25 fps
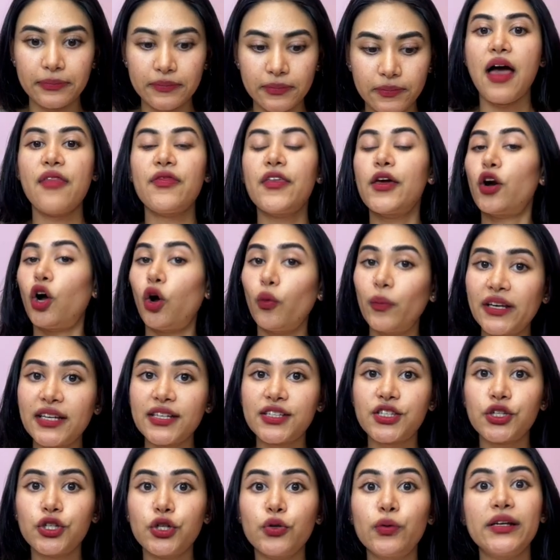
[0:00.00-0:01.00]
And then all we need
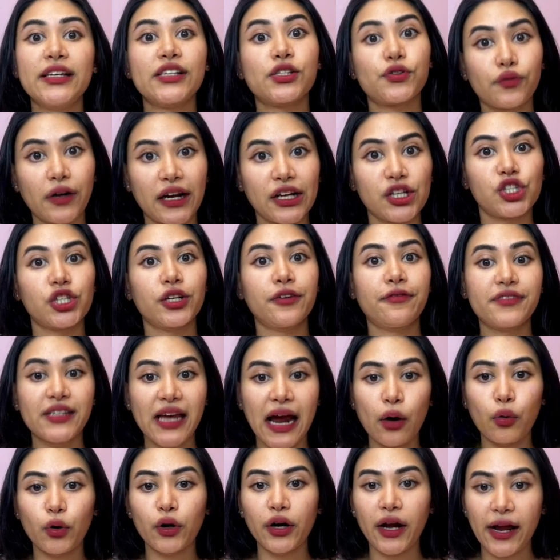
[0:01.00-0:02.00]
to do is right shift
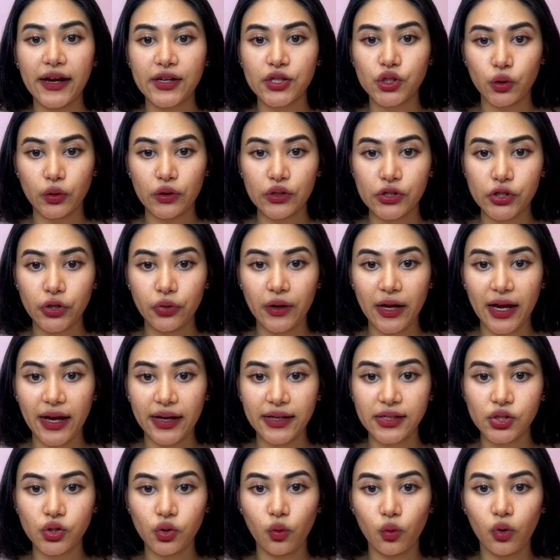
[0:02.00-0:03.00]
our XOR. So
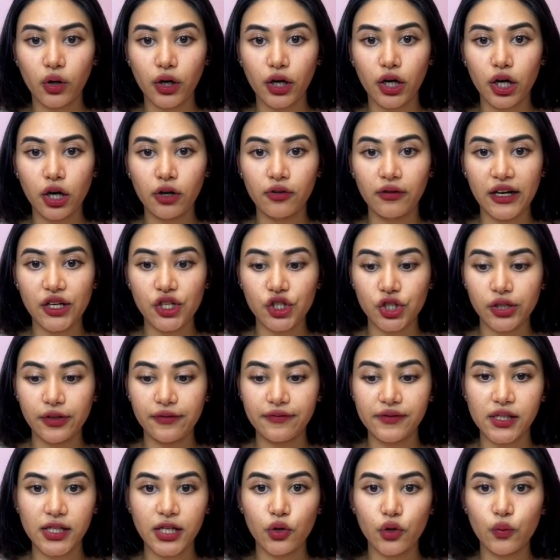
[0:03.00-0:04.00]
XOR right
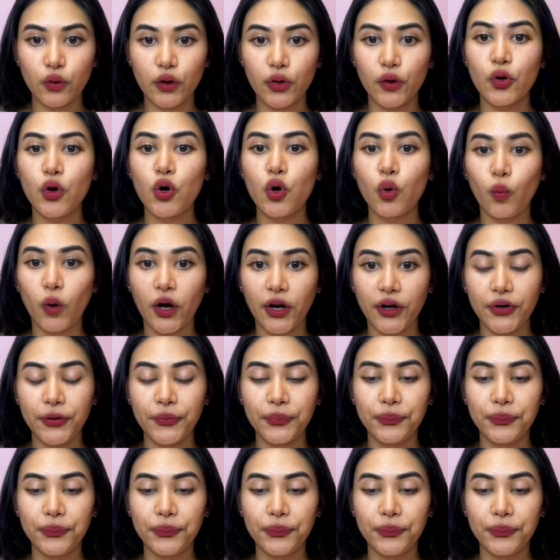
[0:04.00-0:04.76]
shift equal 1.